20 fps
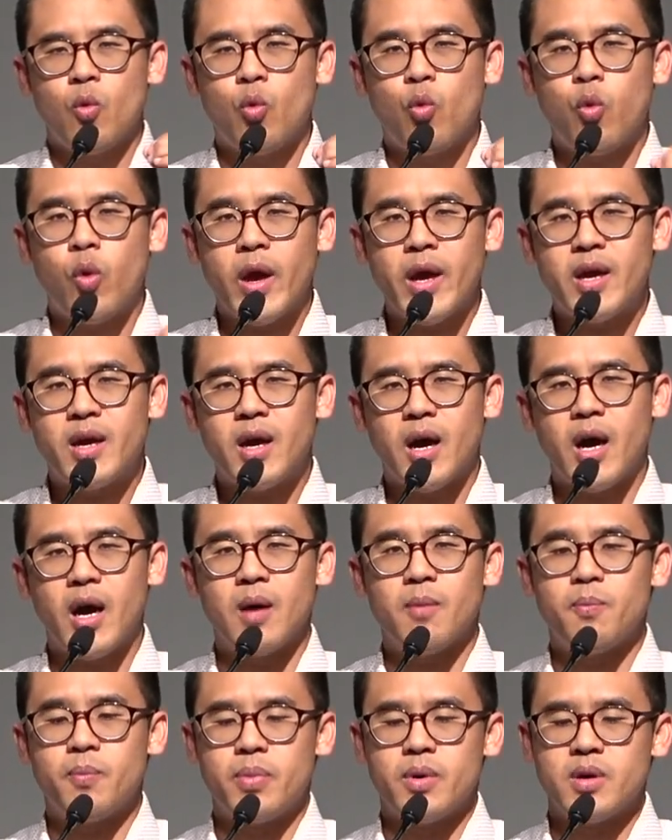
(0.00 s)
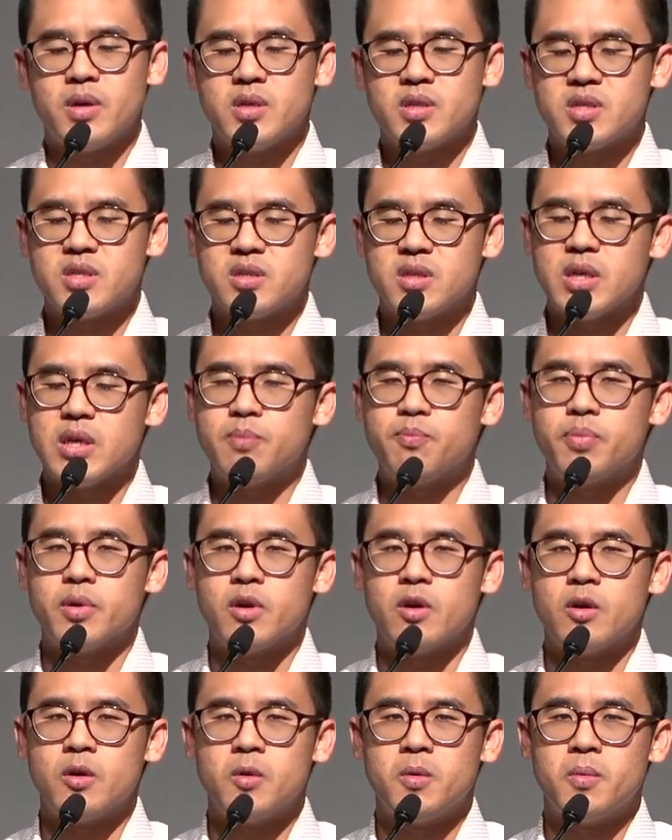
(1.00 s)
wake up,
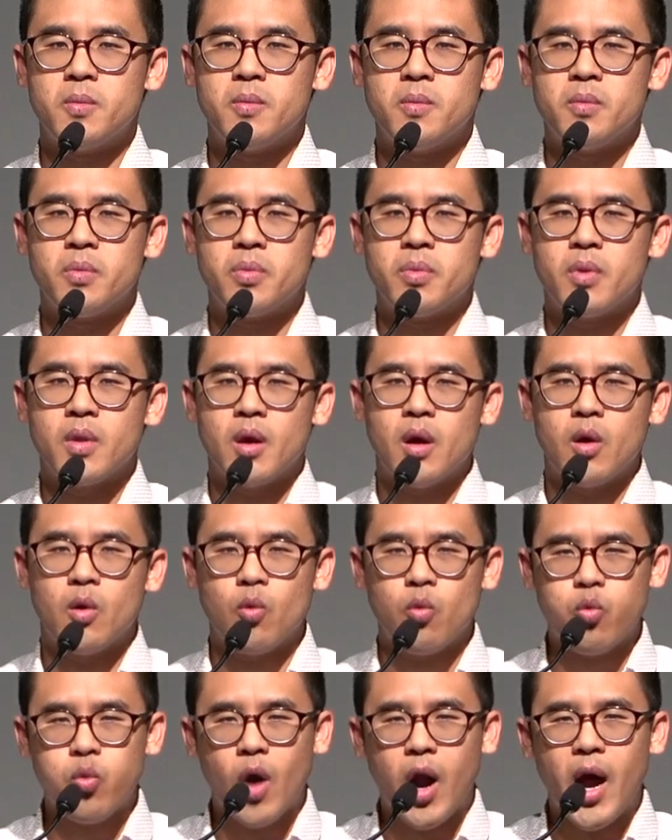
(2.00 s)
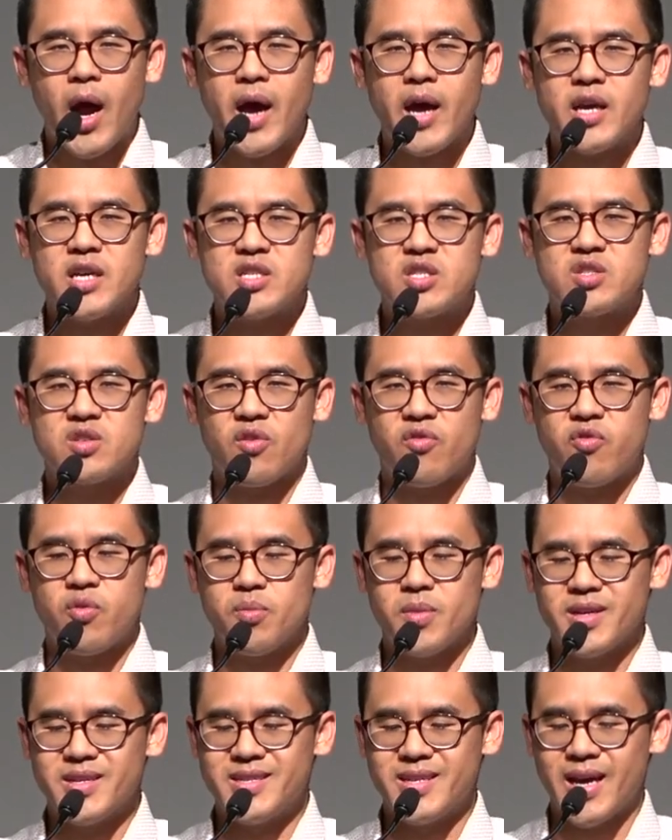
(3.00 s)
sleeper. Rise from
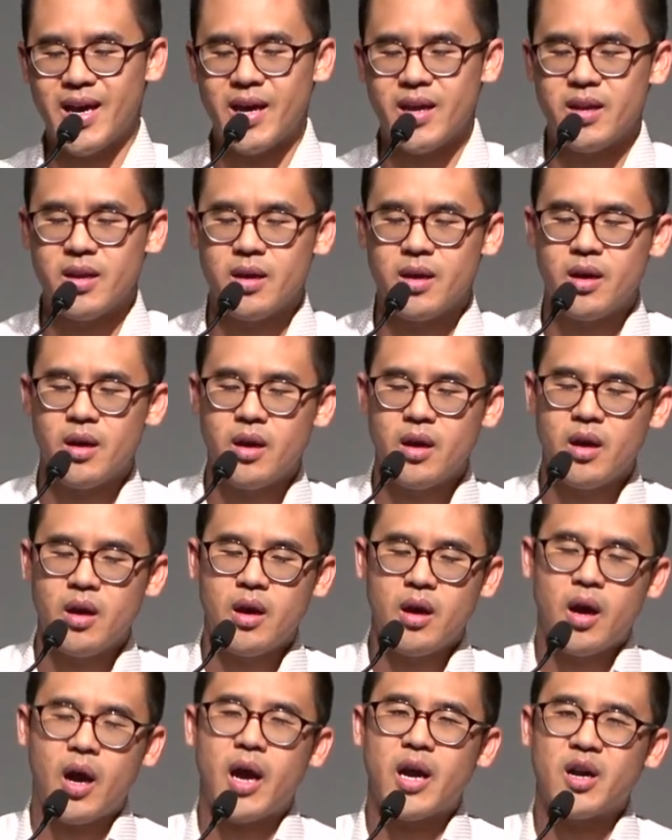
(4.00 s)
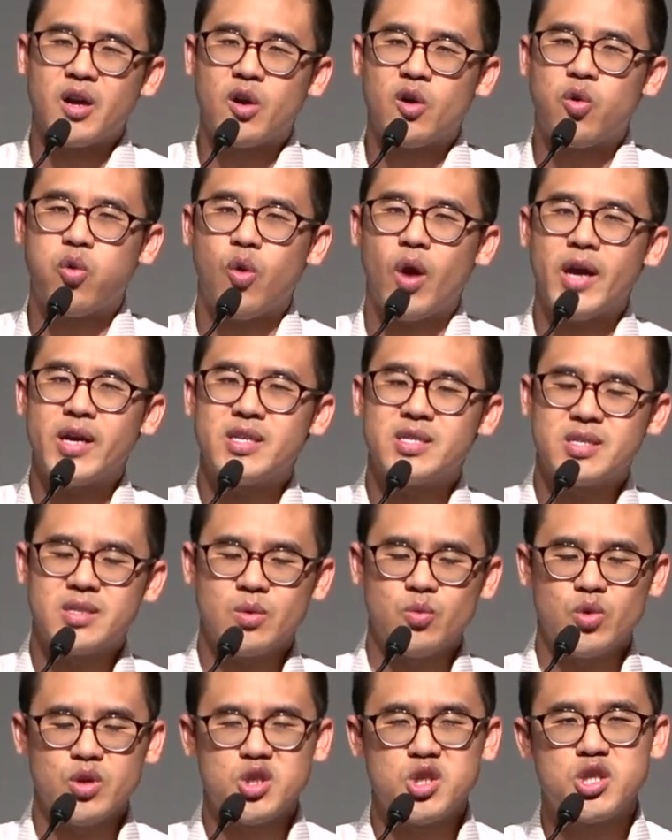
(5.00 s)
the dead, and Christ
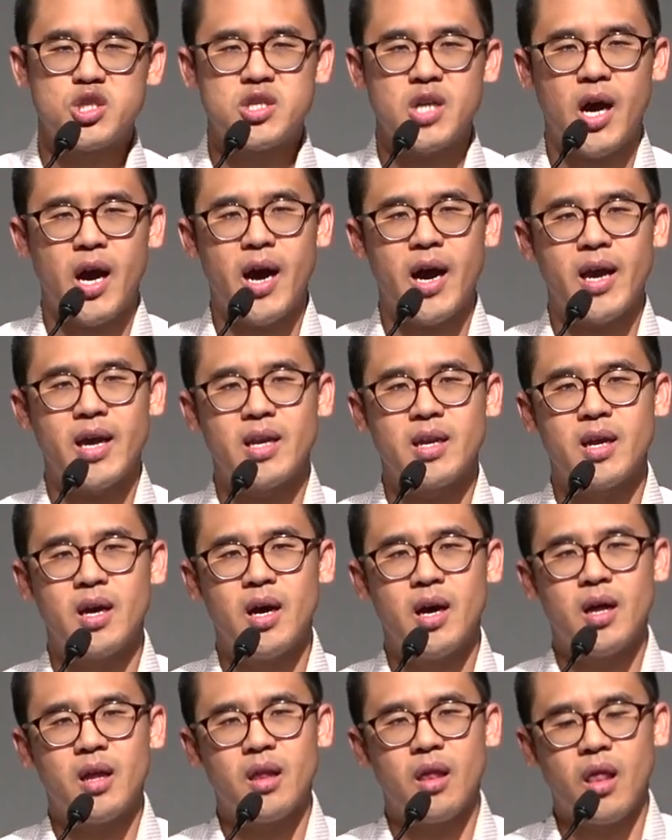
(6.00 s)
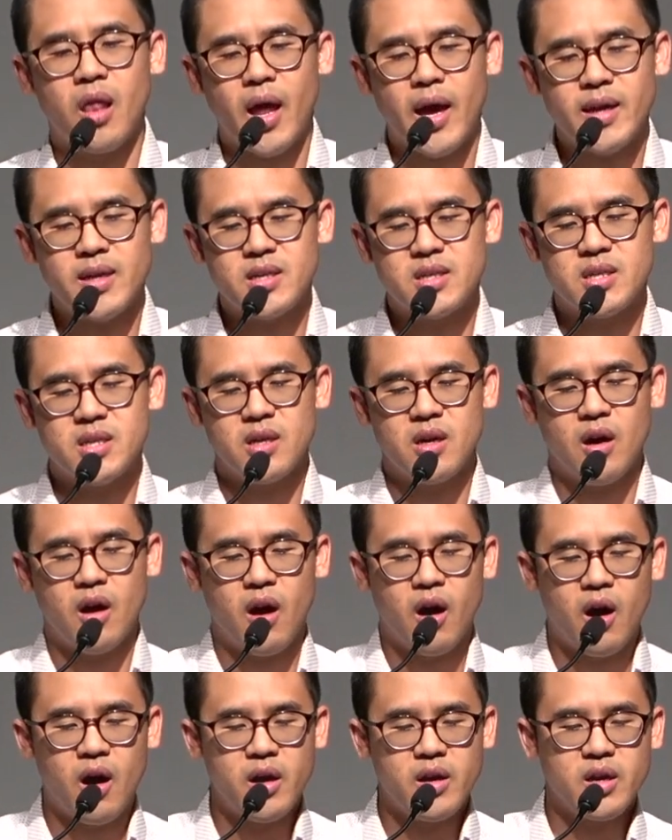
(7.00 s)
will shine light
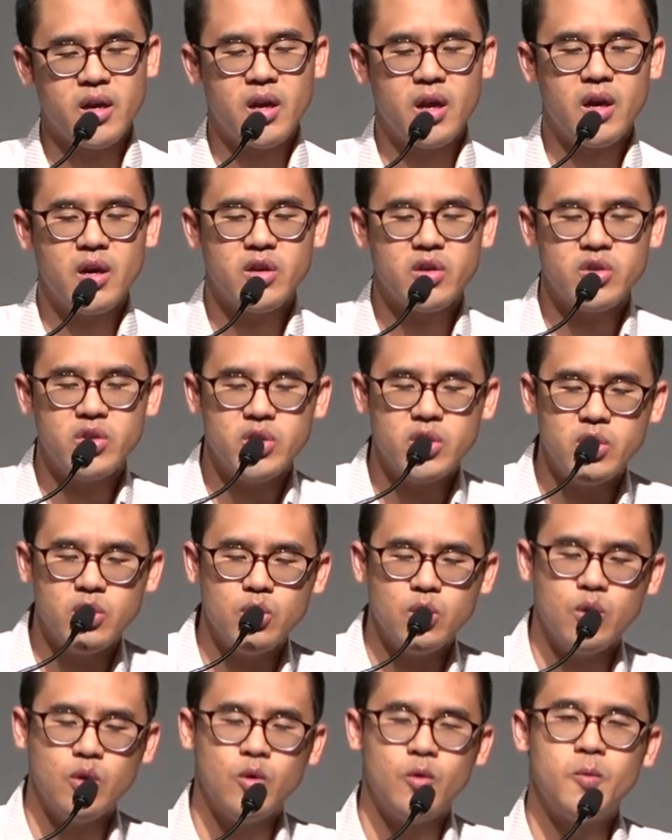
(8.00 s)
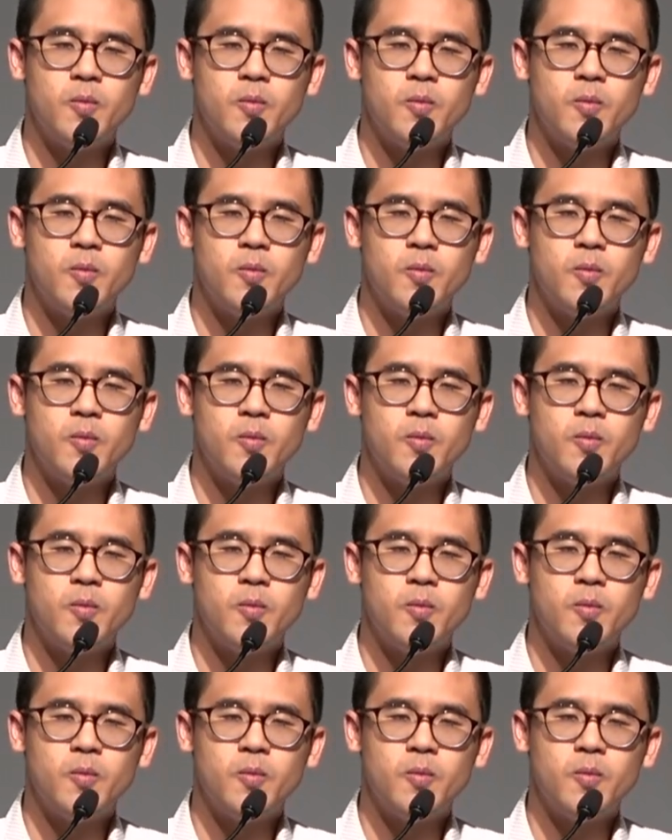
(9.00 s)
on you.